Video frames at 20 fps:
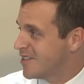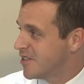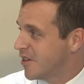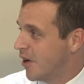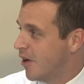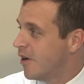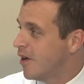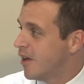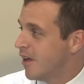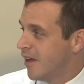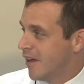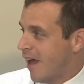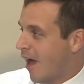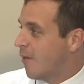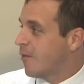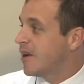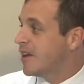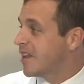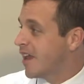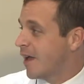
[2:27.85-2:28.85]
So,
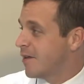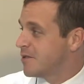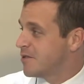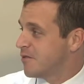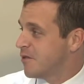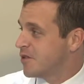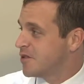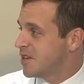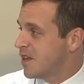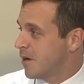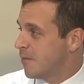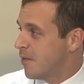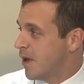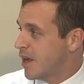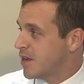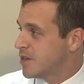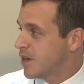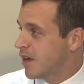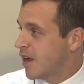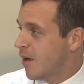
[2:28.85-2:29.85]
how many times have you seen a
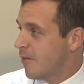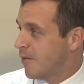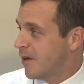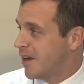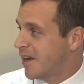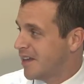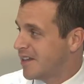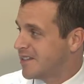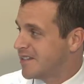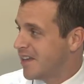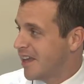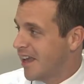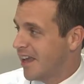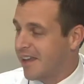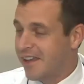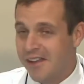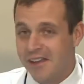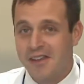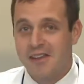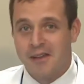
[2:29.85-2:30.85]
patient come in and
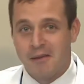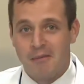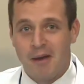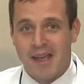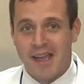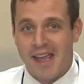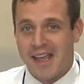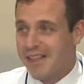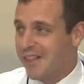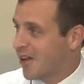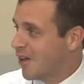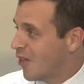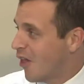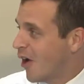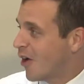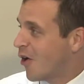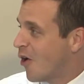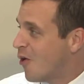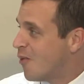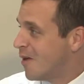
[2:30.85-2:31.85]
say, Am I getting the
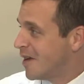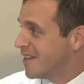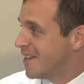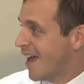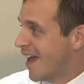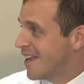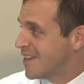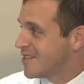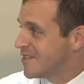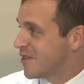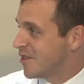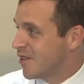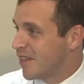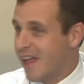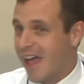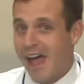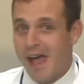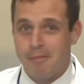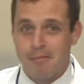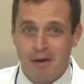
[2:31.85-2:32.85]
glaucoma test or
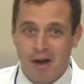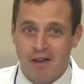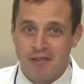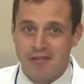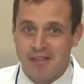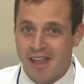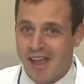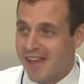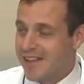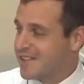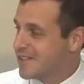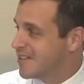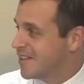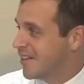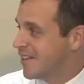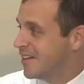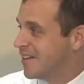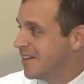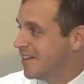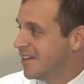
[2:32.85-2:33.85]
the eye puff test?
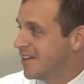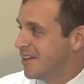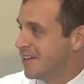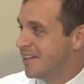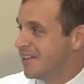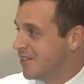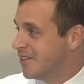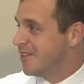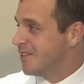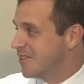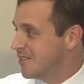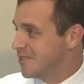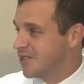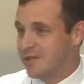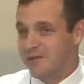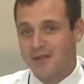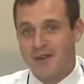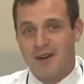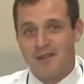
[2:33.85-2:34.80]
And right. just for